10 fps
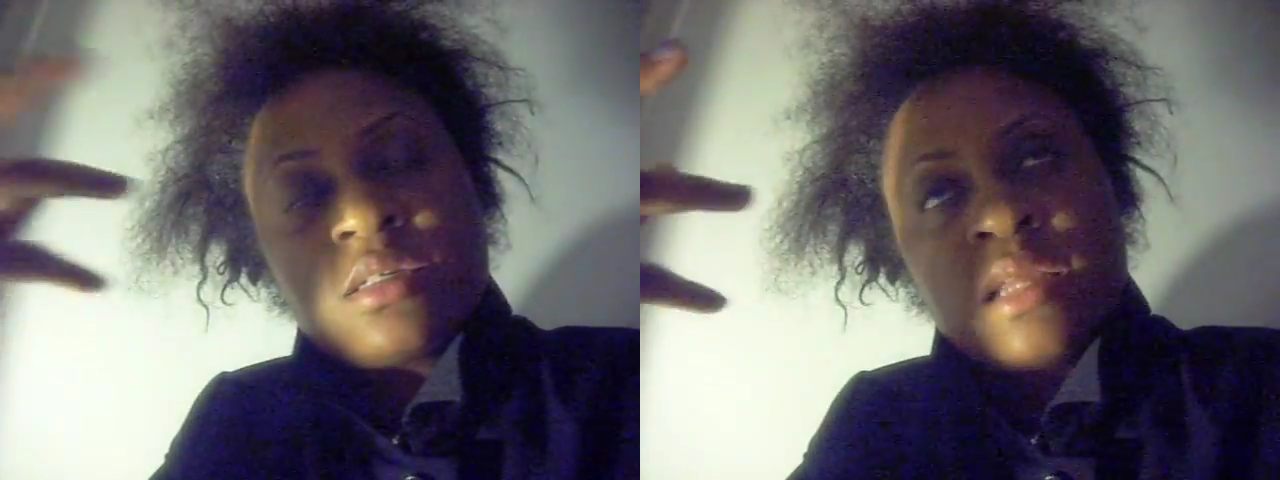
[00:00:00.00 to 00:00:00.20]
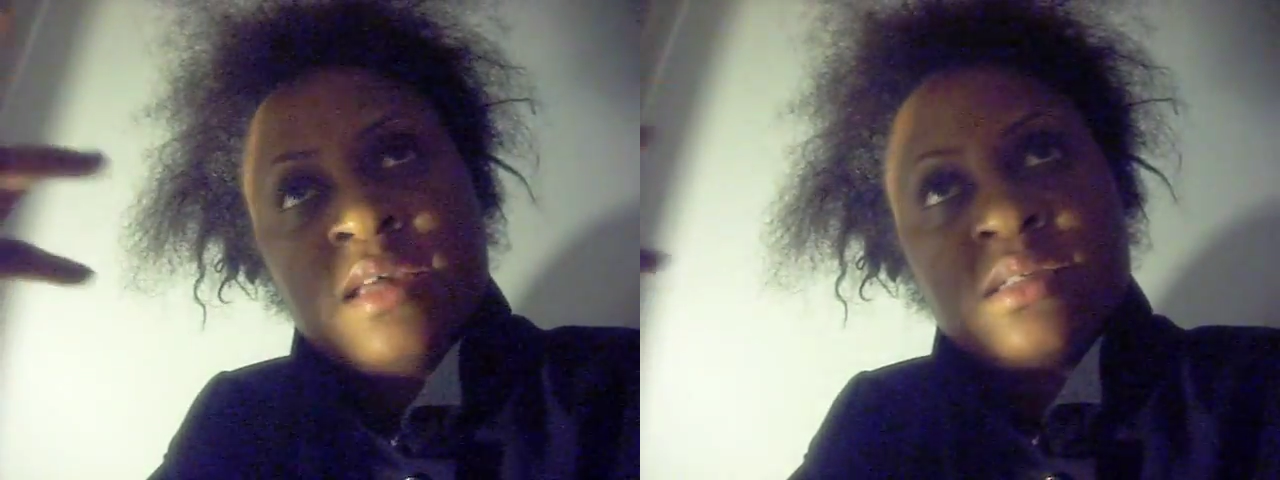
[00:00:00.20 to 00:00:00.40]

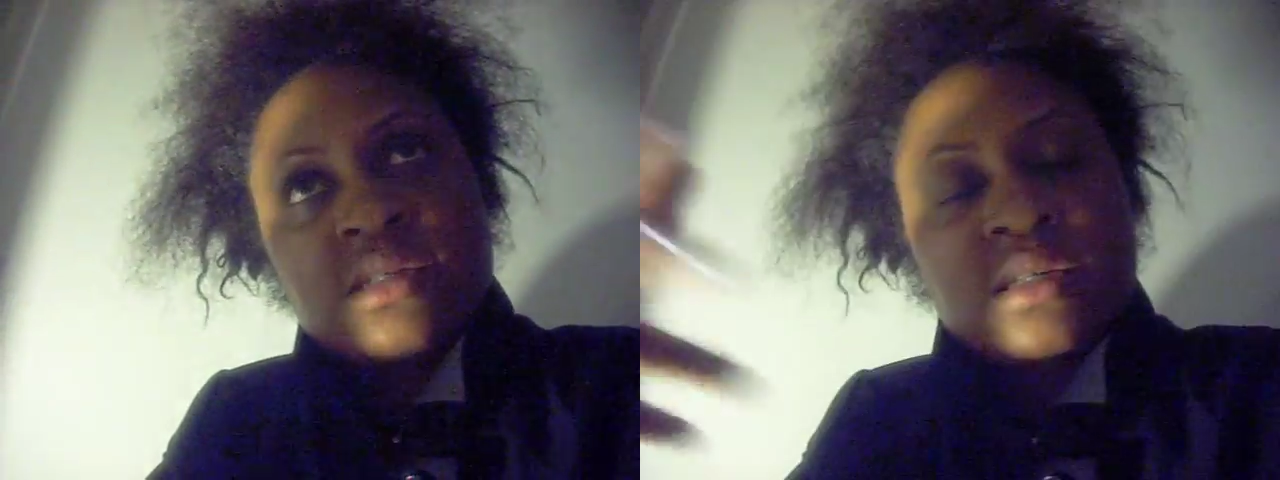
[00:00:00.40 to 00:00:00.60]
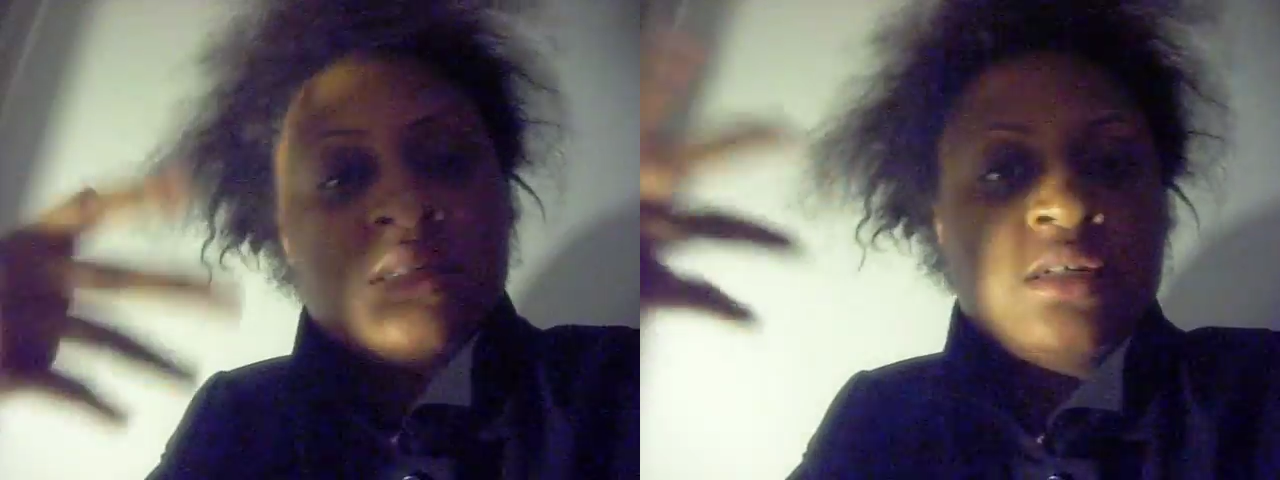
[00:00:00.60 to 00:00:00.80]
late
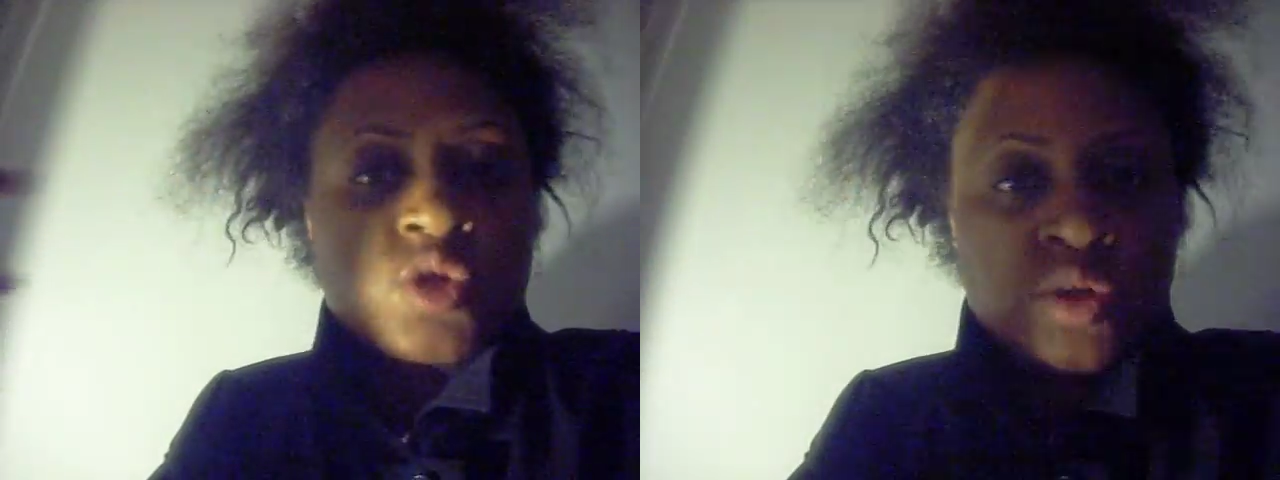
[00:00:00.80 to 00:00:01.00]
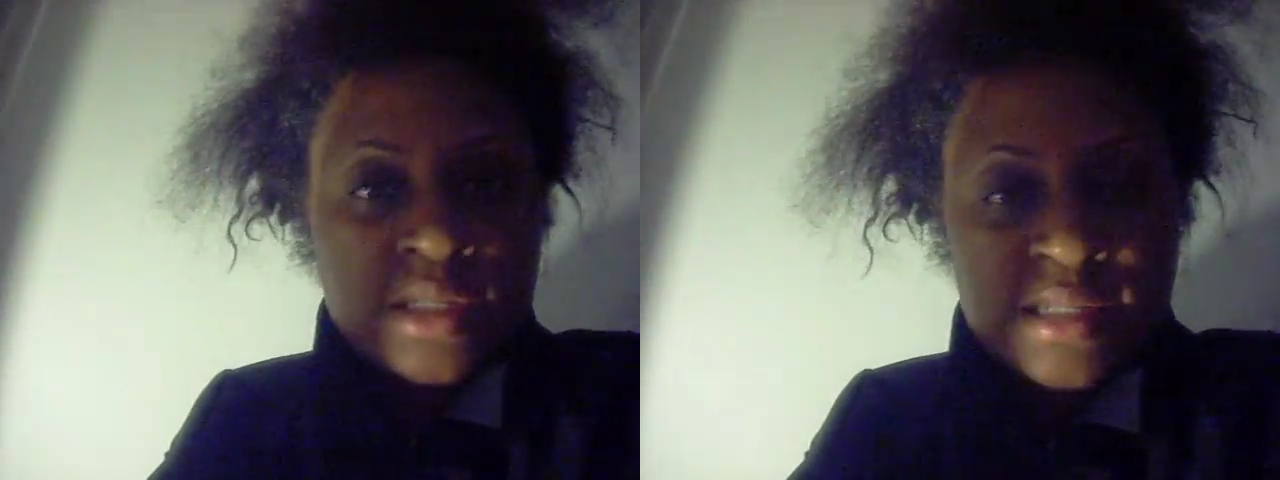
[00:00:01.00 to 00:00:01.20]
sixties,
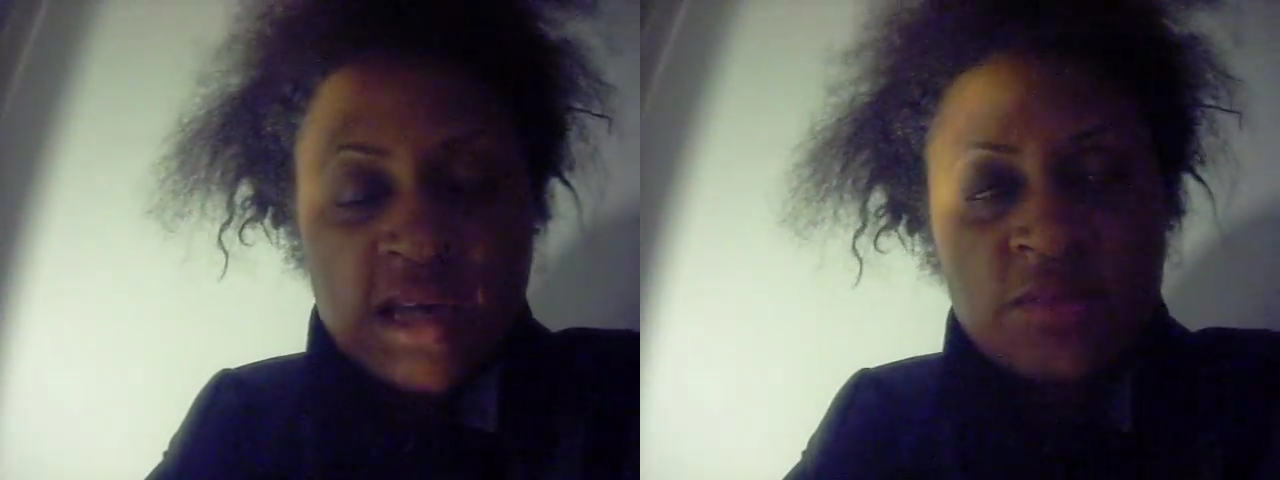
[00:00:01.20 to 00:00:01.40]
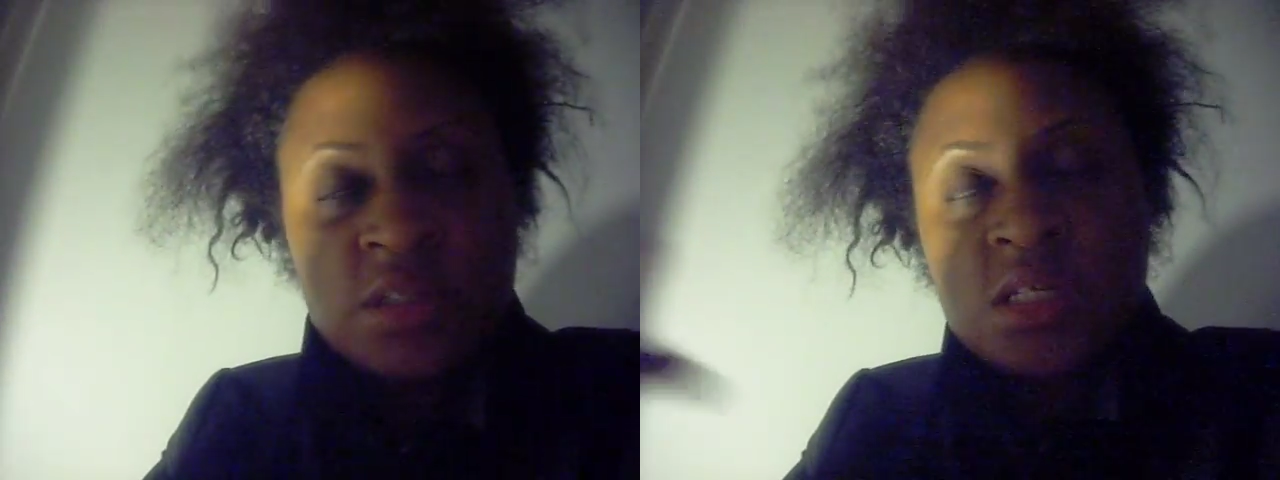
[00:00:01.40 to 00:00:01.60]
early
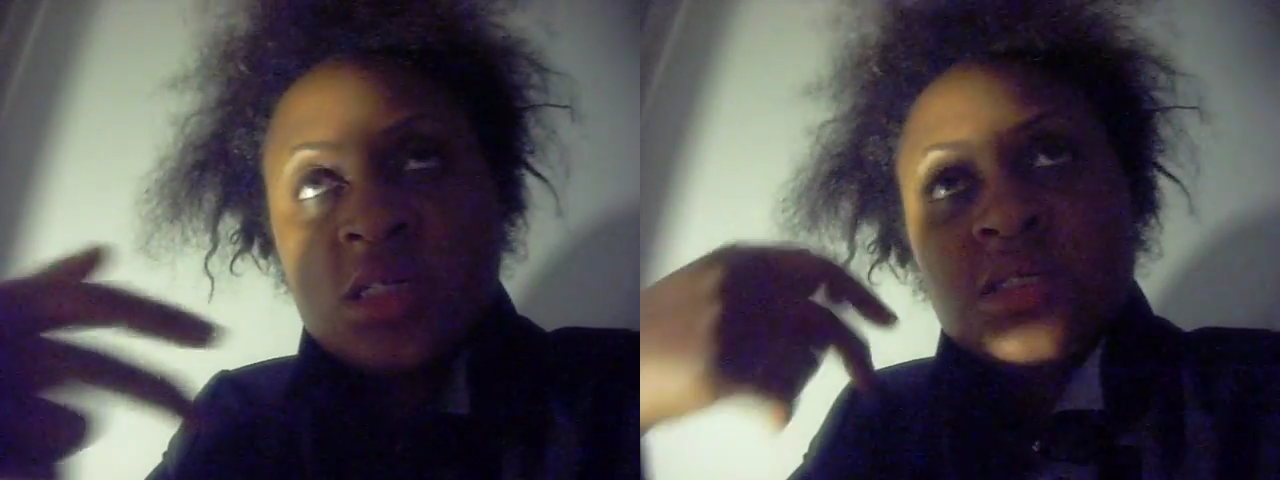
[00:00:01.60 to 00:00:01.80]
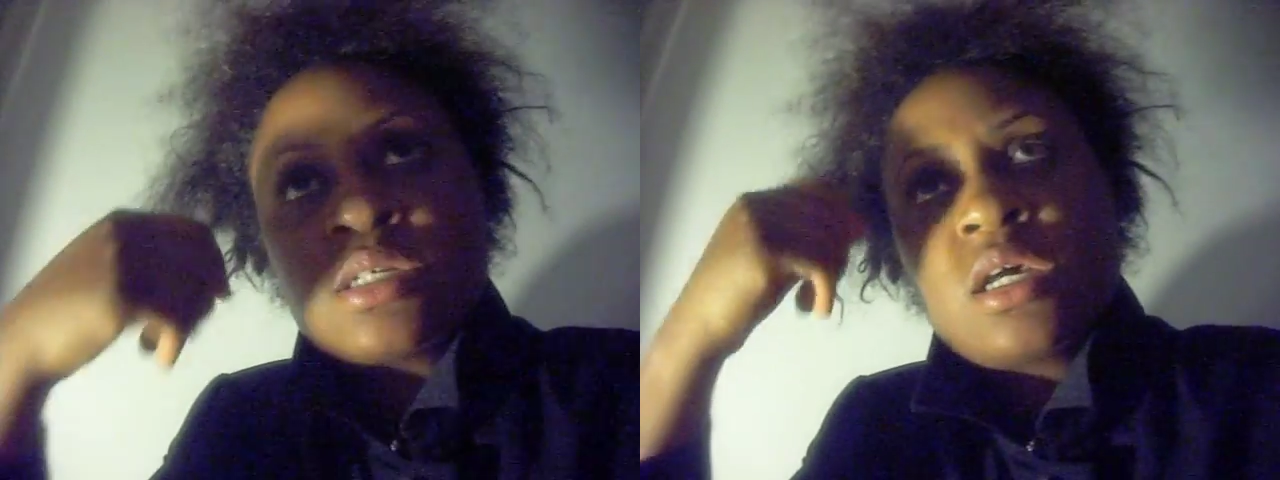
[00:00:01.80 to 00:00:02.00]
seventies,